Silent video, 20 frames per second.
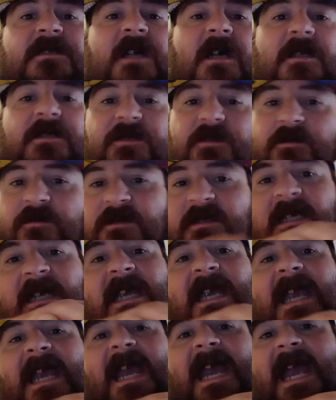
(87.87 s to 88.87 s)
touchers,
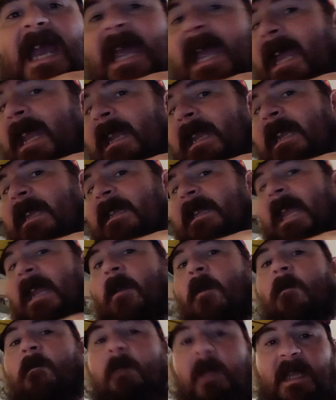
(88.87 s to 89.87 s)
and they
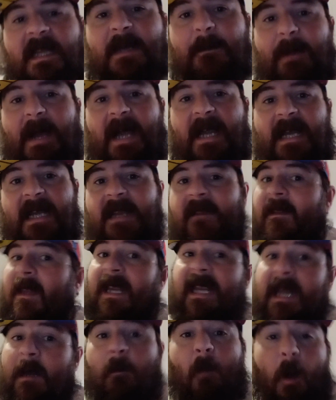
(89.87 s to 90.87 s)
don't really buy anything,
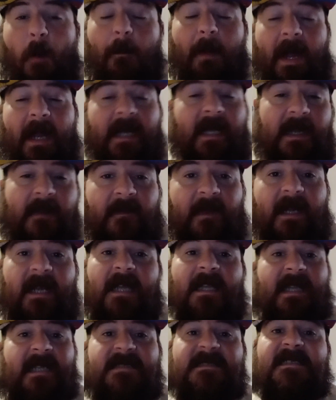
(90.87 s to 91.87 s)
and they won't buy anything
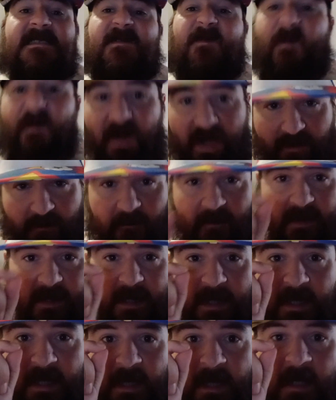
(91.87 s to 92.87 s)
unless it's very,
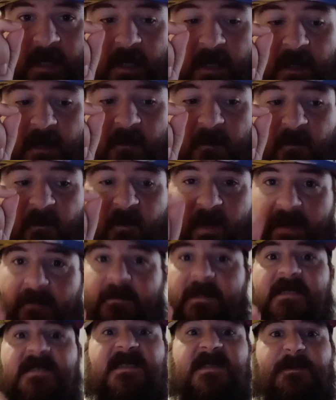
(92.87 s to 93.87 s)

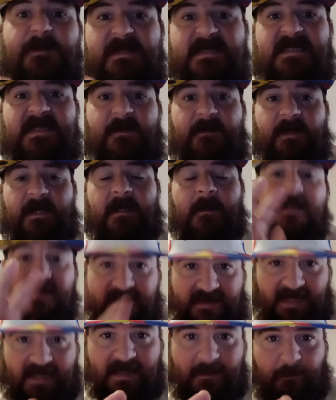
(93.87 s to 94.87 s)
very specific. The
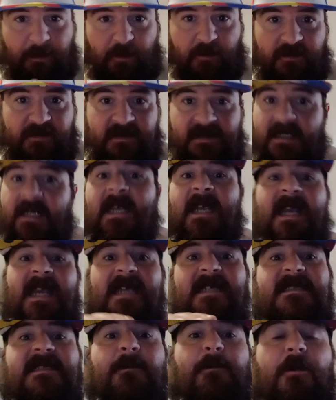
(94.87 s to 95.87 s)
second person
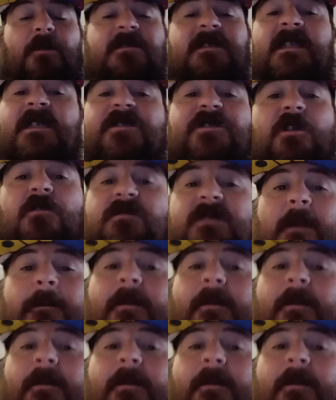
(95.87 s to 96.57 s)
is the person that shows up